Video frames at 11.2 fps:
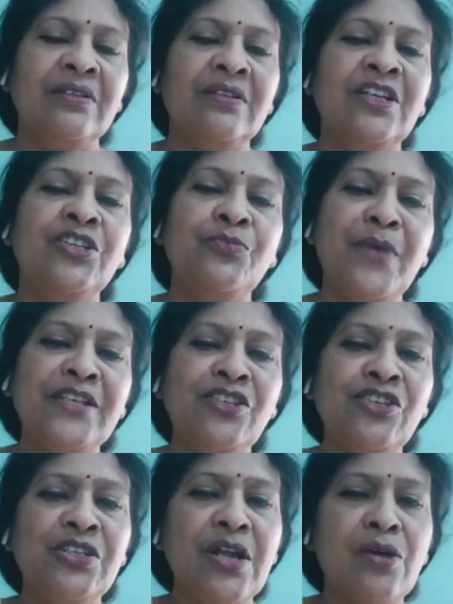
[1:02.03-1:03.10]
It
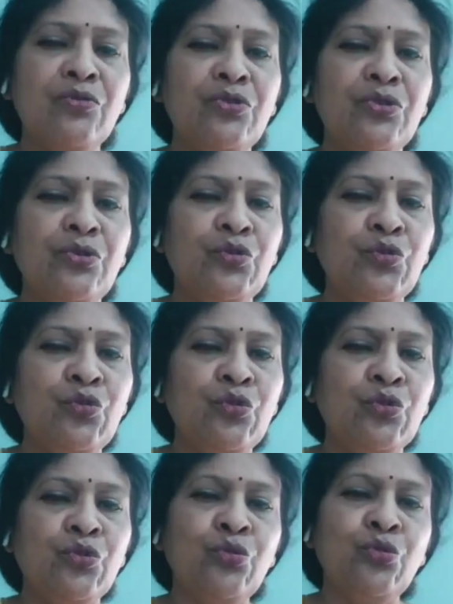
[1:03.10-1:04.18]
measures around
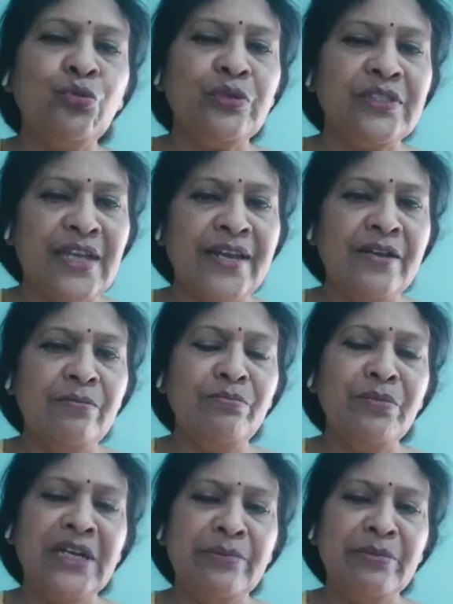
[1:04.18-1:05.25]
2 to
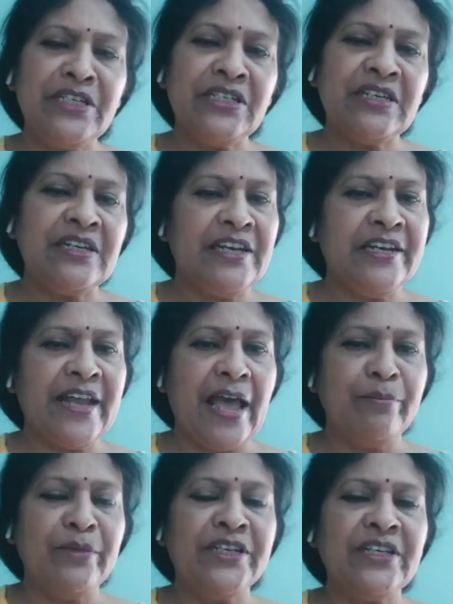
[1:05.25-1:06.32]
10 millimeter in
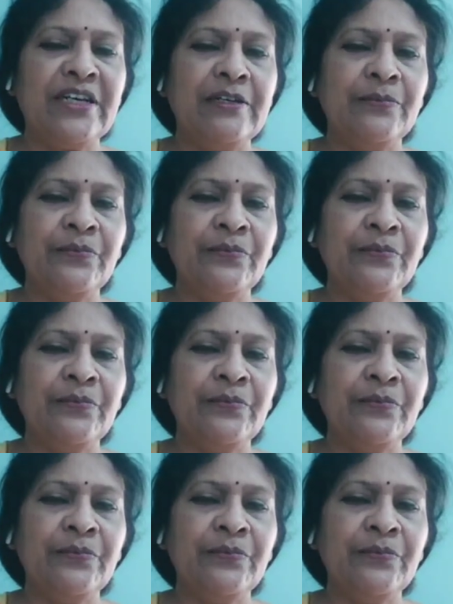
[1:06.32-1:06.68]
diameter